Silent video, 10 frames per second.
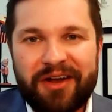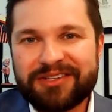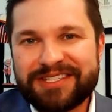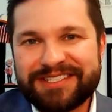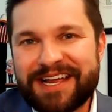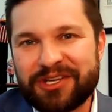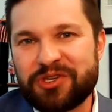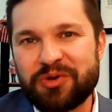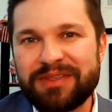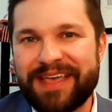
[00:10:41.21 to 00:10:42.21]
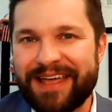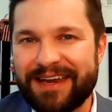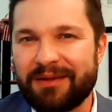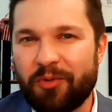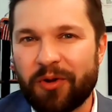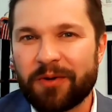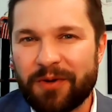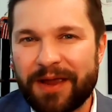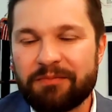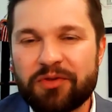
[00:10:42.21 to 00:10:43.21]
are just not doing that anymore,
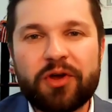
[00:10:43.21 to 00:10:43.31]
right?